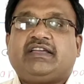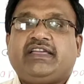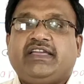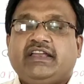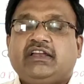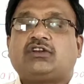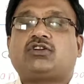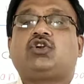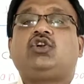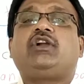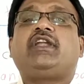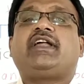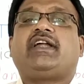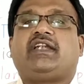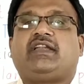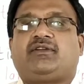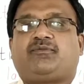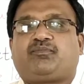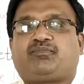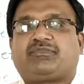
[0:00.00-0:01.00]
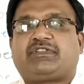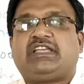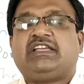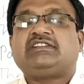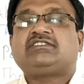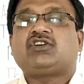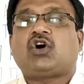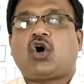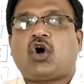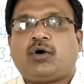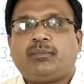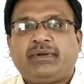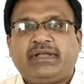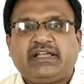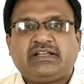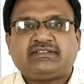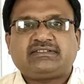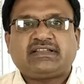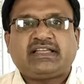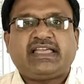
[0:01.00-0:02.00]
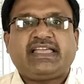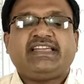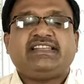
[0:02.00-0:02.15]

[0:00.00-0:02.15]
included his hobbies,